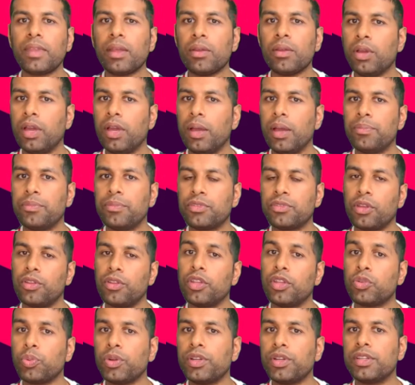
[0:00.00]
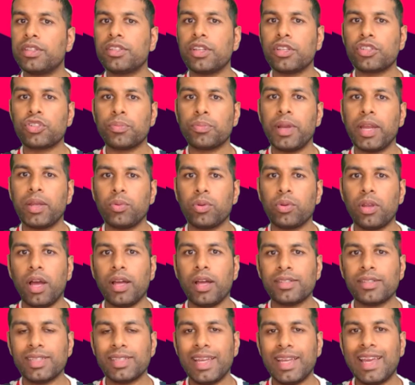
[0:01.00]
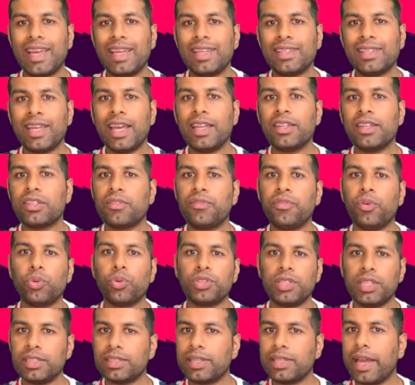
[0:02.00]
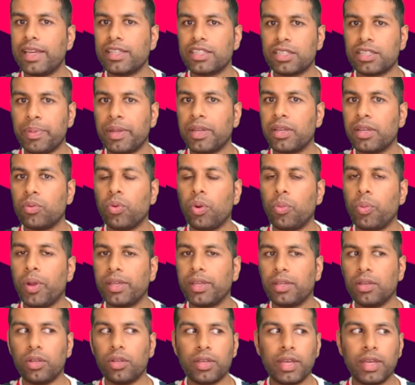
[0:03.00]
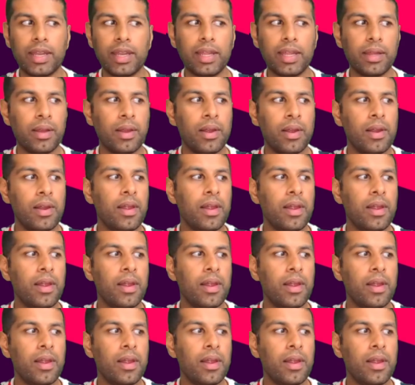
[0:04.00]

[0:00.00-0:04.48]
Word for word: Um, so this one international break will last ten to fourteen days, depending on what way you look at it.